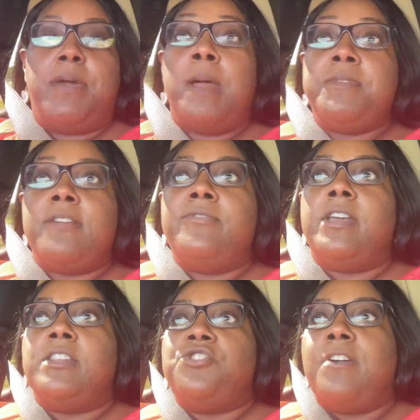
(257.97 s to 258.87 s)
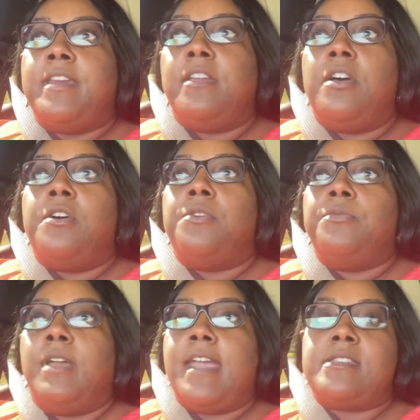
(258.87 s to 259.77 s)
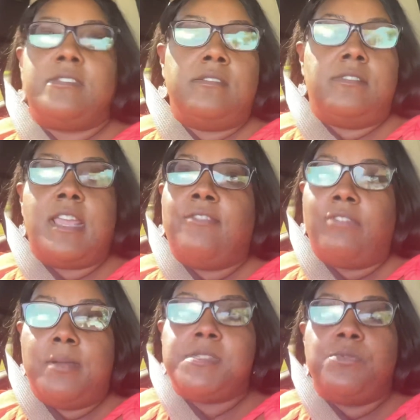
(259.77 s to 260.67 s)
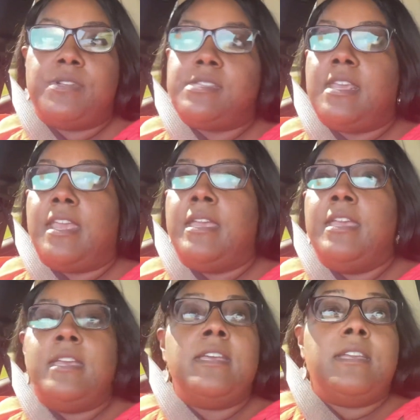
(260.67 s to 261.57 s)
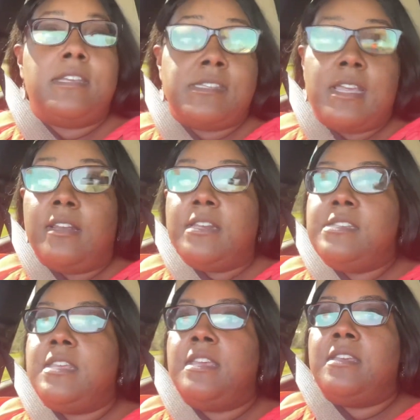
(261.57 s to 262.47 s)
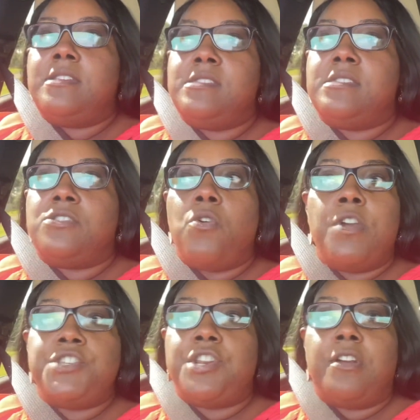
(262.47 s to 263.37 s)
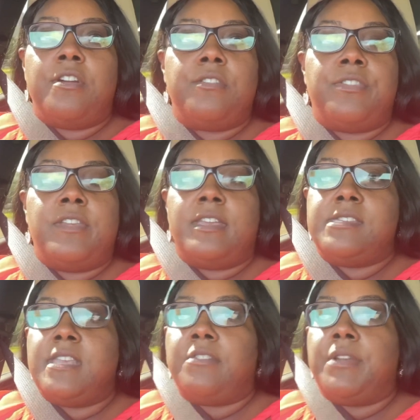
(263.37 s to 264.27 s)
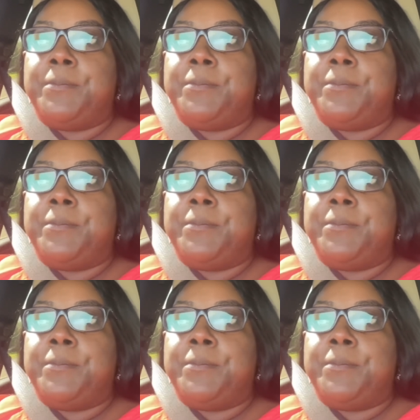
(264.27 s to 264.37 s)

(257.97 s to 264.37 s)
But I'm definitely trying to go, as Dave Ramsey would say, gazelle intense, scorched earth, et cetera.